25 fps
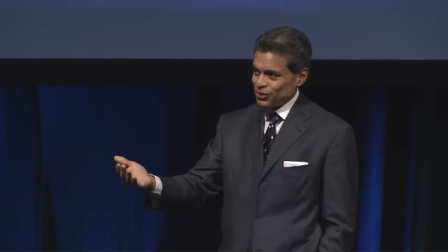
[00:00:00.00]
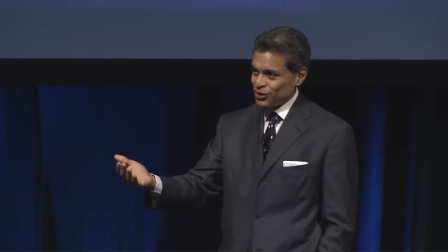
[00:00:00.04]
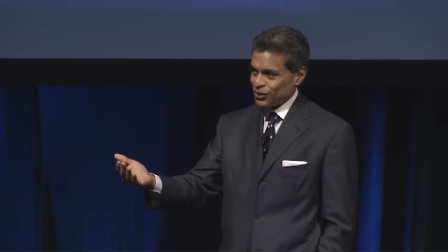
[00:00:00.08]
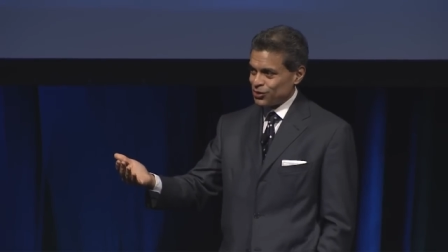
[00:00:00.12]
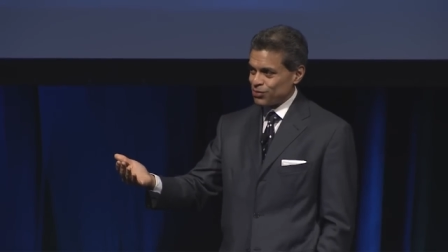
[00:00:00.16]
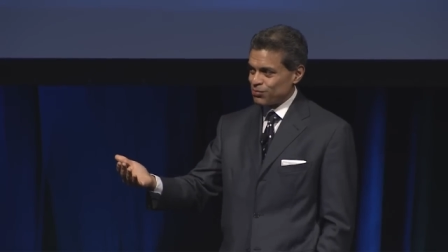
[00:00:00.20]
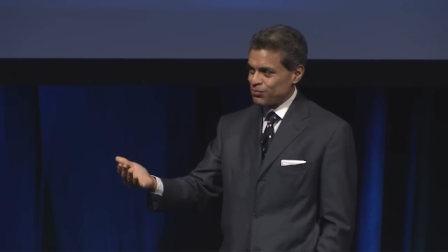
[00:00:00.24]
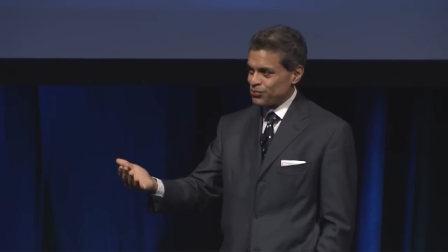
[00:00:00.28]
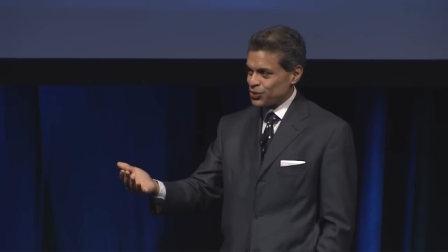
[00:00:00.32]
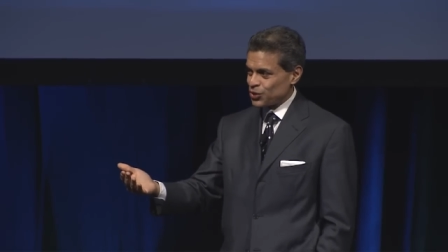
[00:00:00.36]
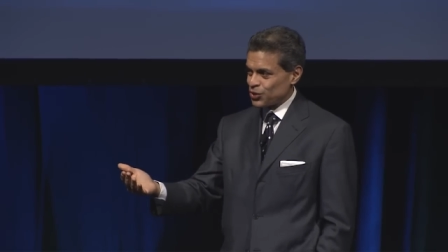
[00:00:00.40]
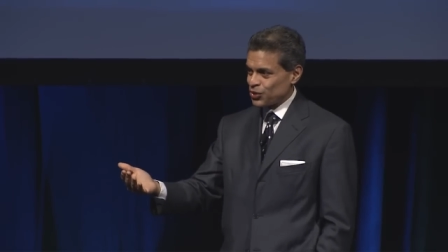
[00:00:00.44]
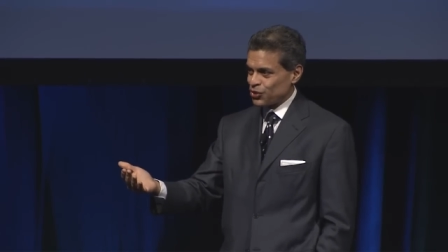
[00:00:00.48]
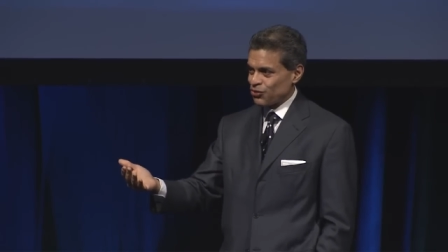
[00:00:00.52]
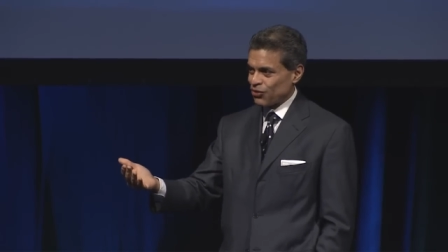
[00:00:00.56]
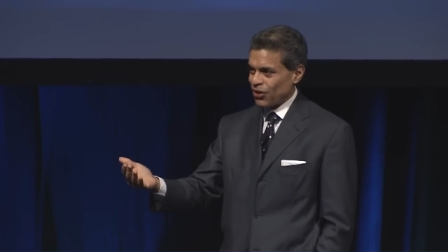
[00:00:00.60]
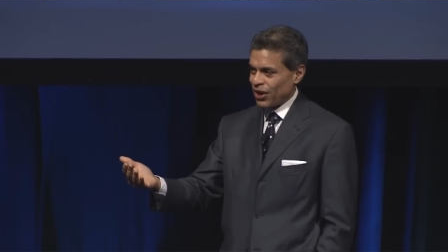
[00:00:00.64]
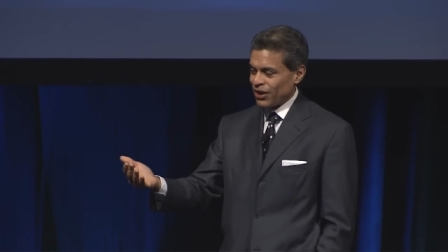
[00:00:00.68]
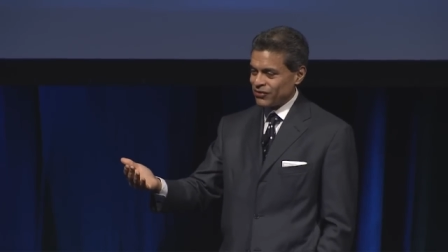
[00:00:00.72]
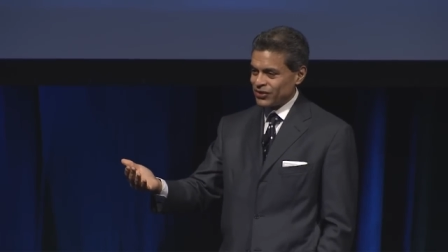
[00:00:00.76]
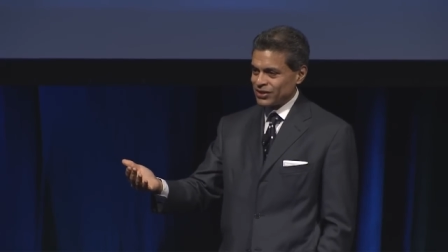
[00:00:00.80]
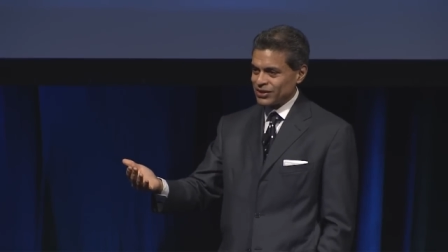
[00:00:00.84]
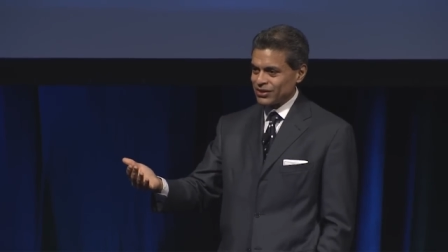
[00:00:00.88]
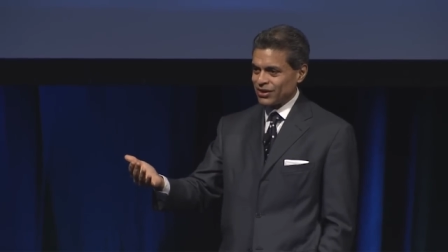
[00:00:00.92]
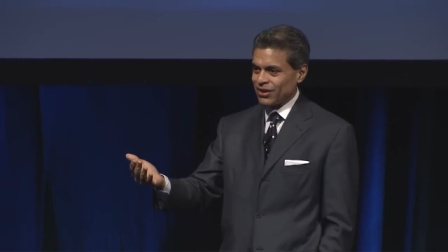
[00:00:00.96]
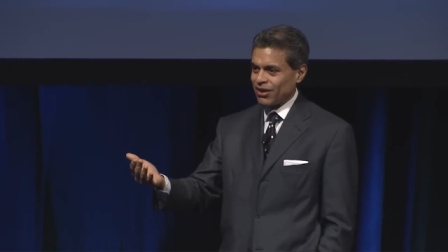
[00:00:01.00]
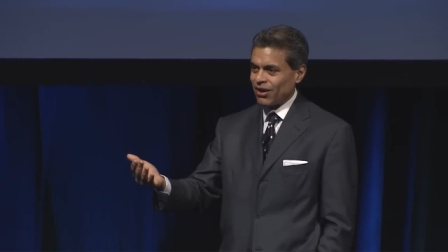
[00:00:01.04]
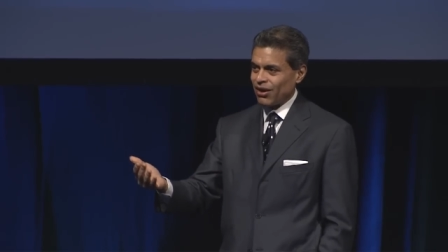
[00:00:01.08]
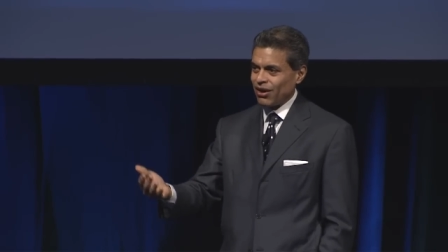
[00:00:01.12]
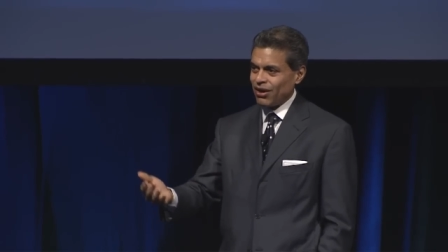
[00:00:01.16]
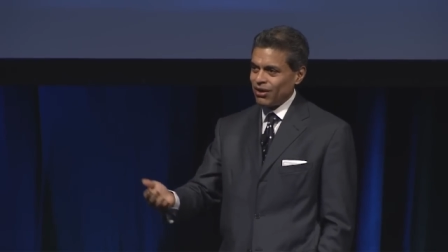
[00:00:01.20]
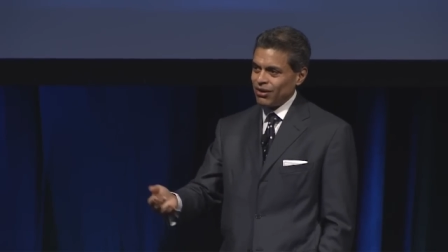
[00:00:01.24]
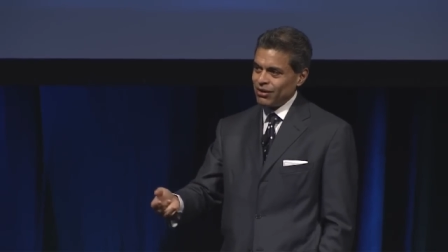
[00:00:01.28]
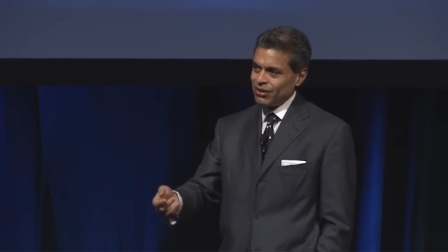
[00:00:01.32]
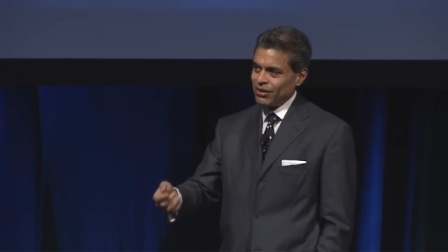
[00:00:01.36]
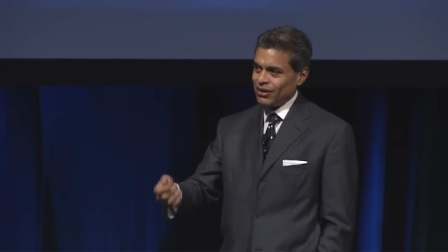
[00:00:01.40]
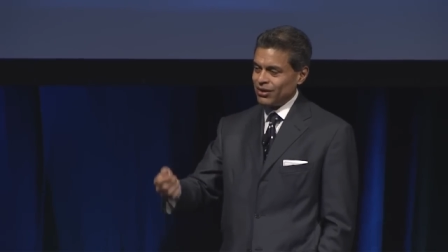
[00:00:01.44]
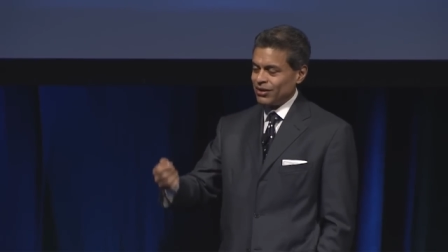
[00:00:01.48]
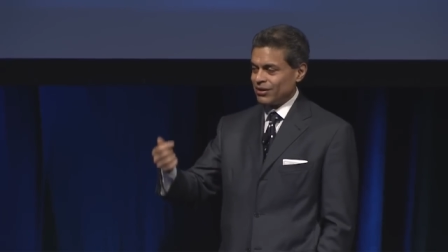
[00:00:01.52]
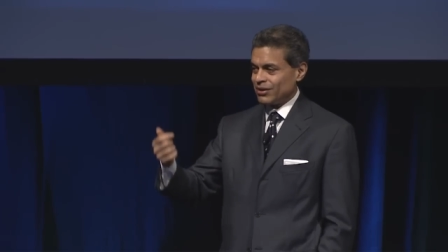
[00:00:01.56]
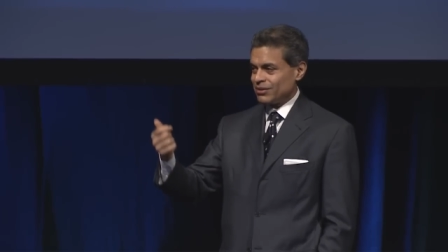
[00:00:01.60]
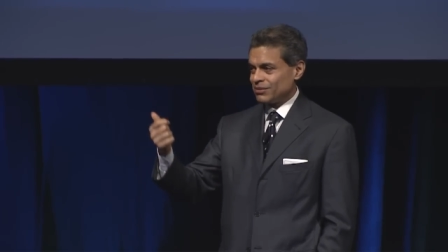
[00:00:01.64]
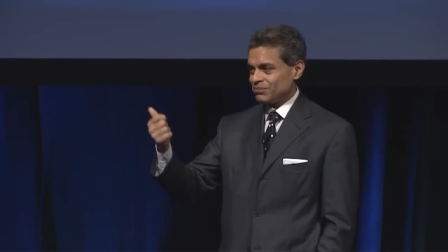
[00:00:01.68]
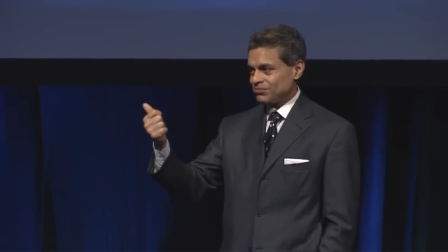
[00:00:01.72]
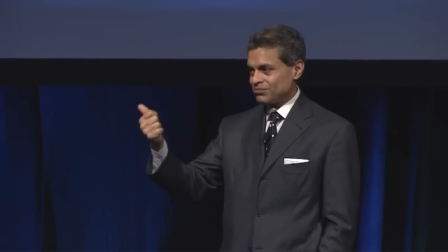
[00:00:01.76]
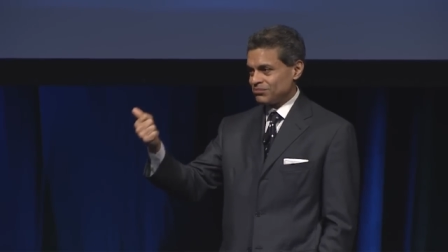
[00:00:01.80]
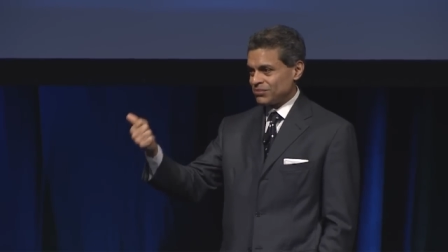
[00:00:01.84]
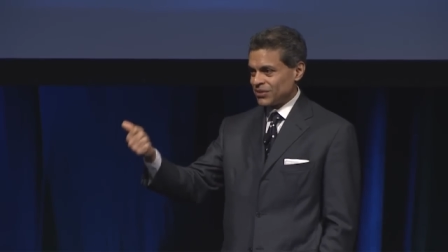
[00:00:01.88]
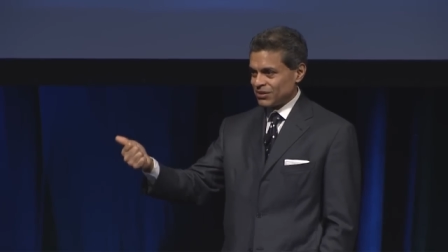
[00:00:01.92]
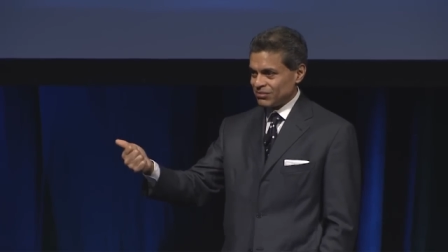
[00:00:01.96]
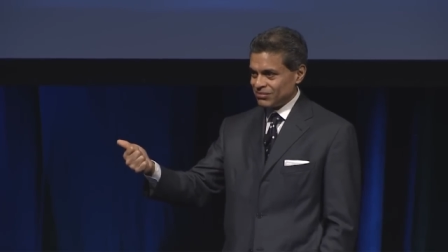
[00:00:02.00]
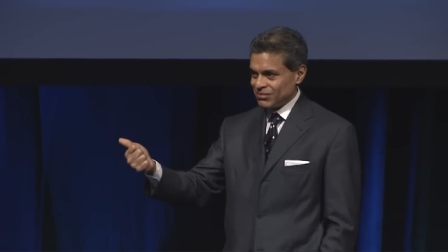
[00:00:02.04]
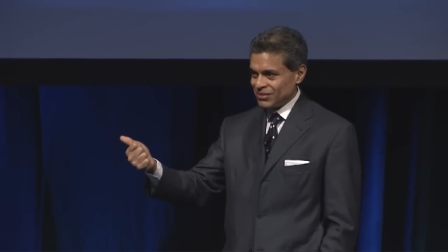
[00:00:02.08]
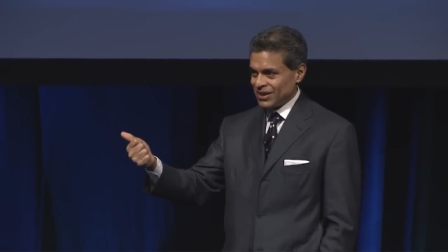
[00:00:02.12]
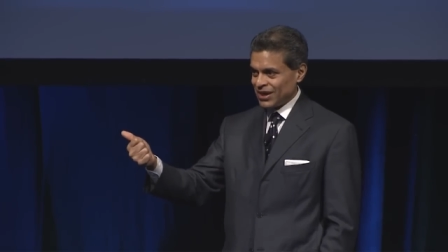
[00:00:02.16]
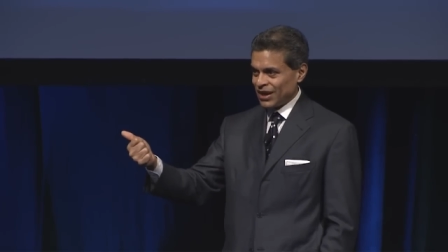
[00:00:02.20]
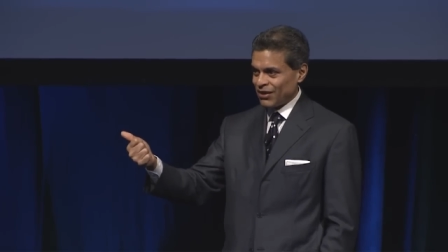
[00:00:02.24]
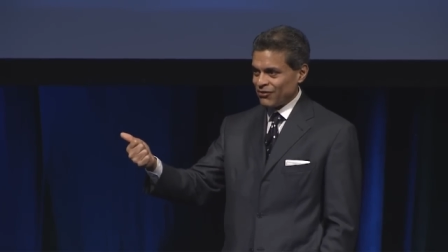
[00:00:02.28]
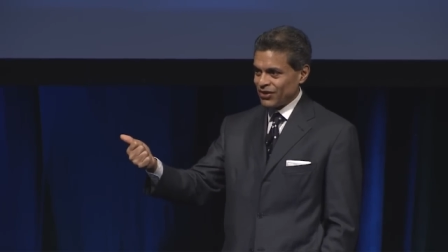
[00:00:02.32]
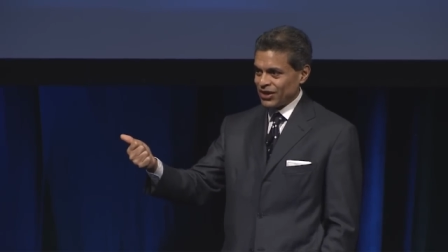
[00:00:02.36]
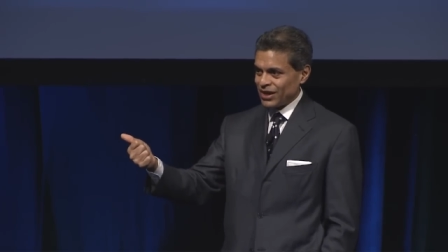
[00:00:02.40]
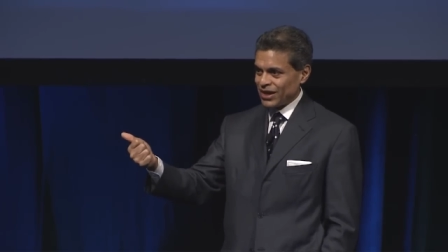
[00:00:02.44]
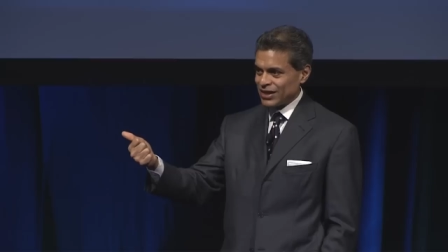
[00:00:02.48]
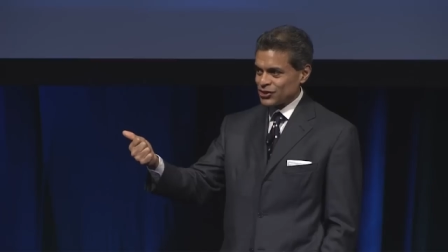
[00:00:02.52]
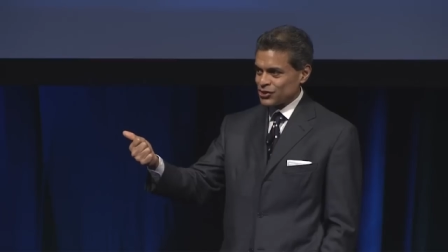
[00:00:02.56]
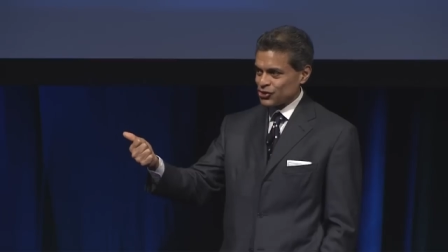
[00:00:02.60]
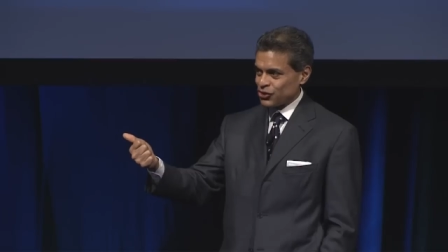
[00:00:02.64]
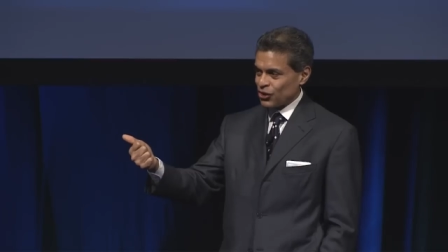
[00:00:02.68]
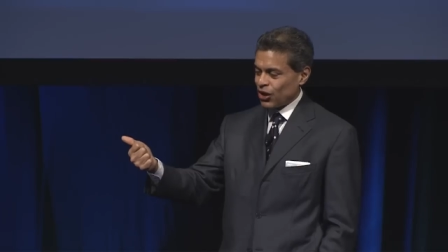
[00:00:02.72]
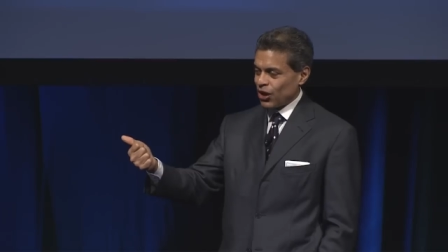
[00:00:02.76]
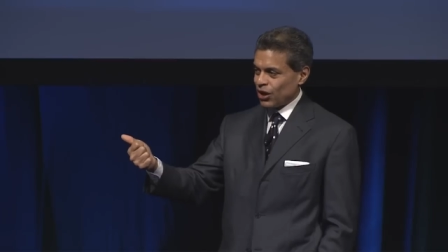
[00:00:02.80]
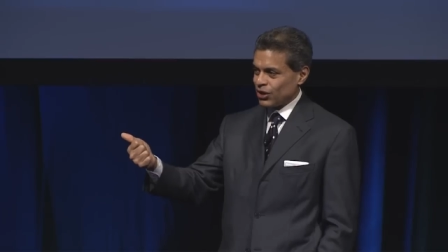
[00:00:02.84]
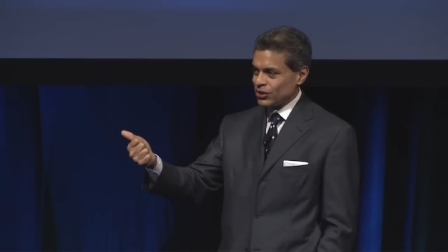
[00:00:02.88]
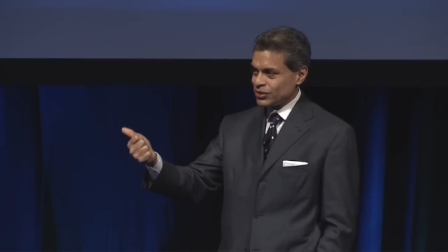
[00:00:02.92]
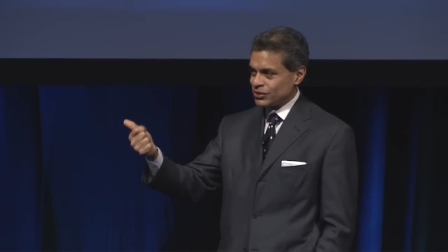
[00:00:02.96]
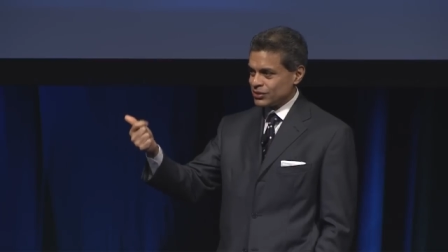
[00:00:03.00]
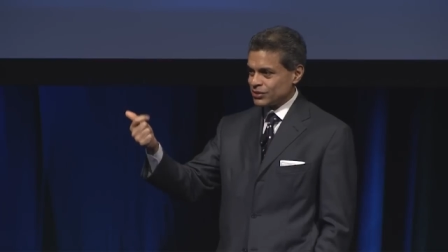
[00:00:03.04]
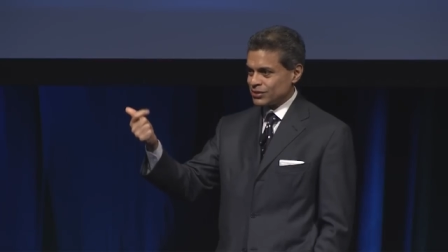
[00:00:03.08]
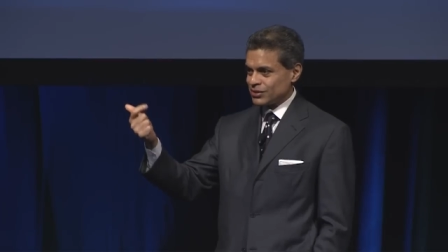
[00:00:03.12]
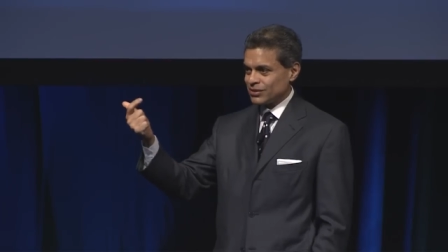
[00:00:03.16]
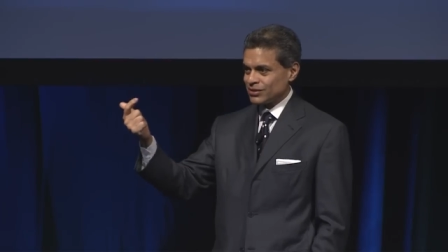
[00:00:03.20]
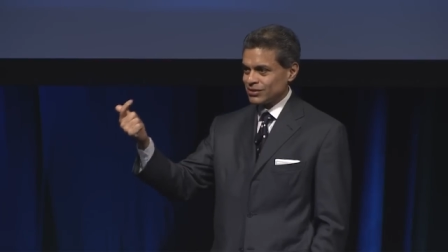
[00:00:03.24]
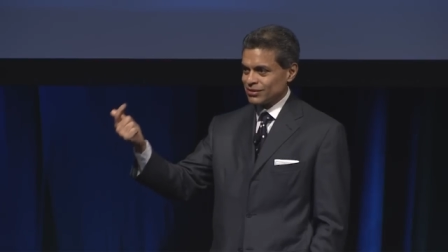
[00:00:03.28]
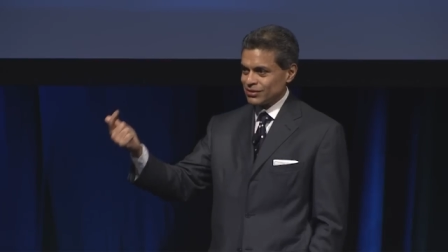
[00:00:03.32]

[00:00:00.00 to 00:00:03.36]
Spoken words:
computer driving the car never gets lost,